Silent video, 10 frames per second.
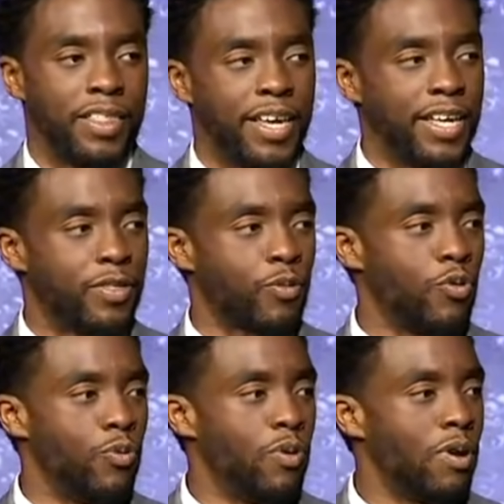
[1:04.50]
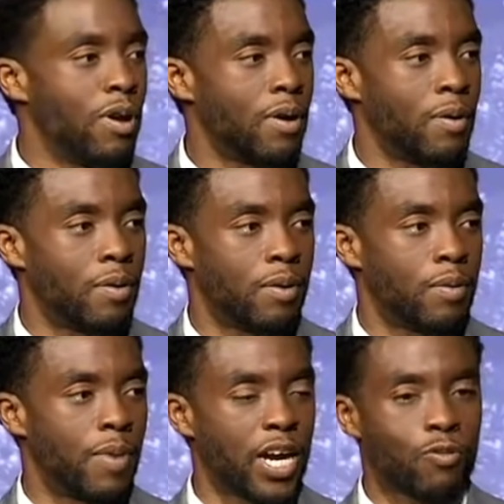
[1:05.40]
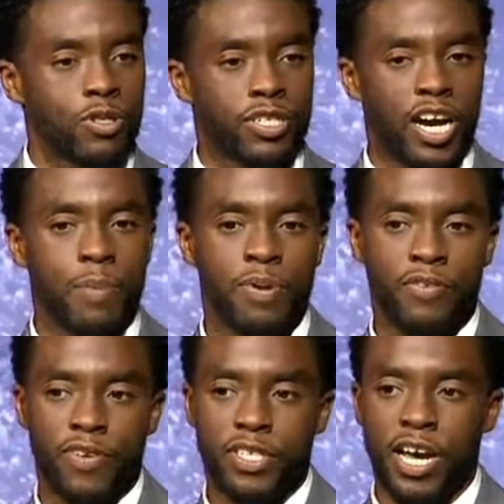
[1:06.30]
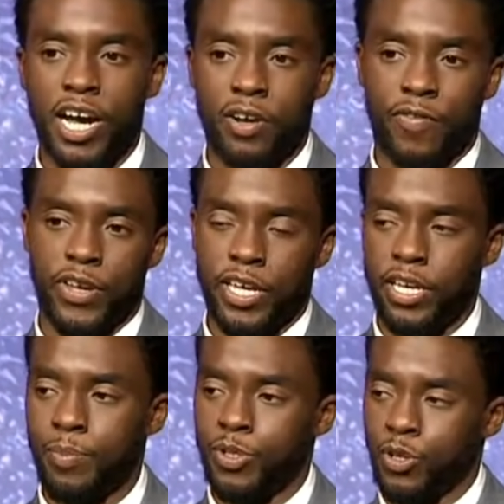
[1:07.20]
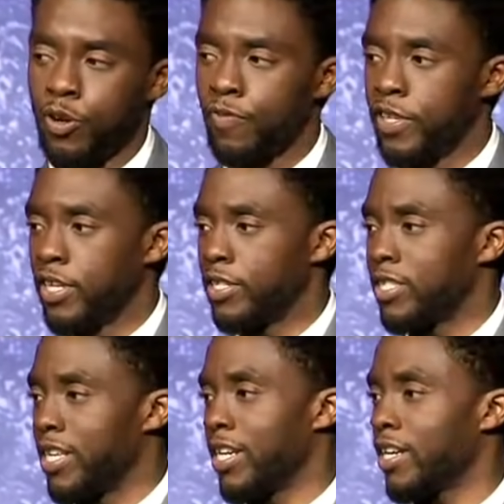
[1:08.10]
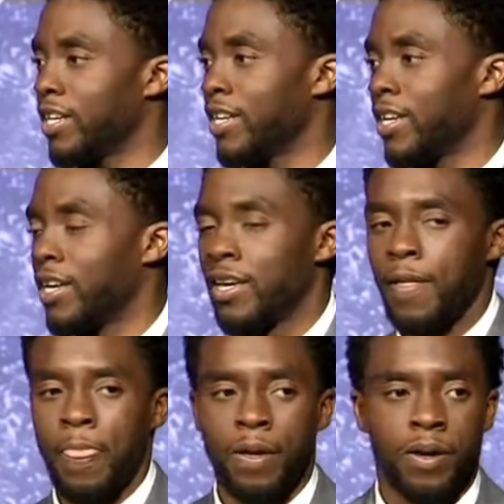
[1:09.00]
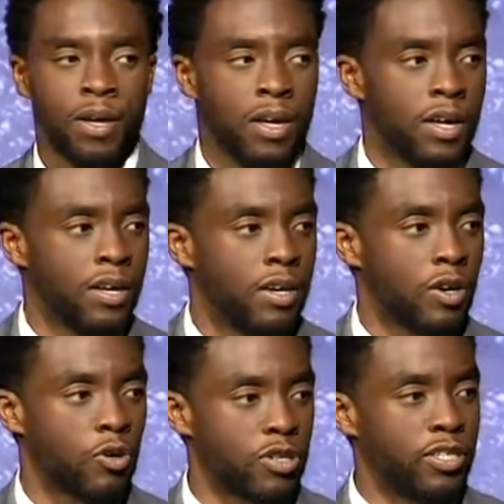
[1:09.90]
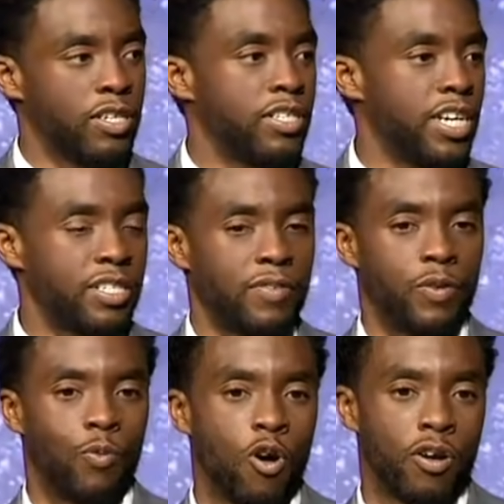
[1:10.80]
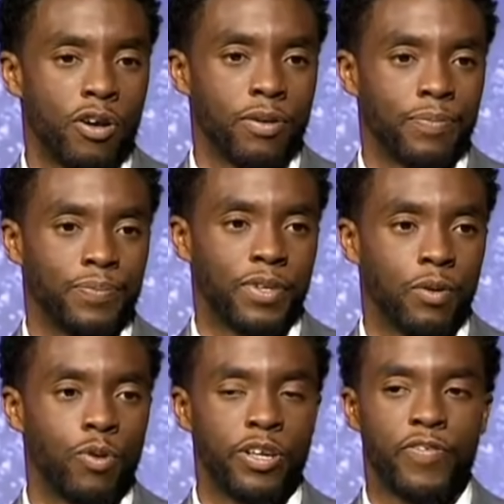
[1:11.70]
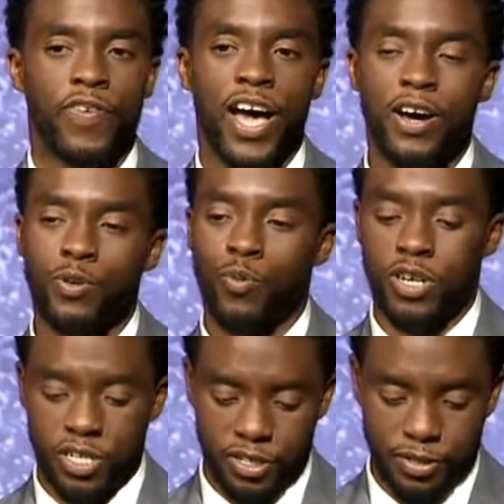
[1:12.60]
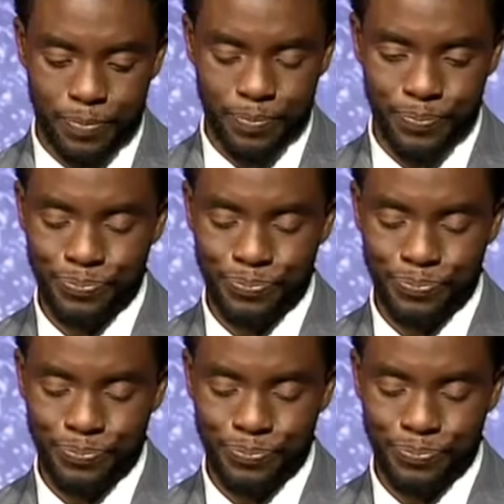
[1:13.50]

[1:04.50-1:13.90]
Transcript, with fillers: And then through microscopic photography, he observed the aesthetic crystallization of the water. And what he found was,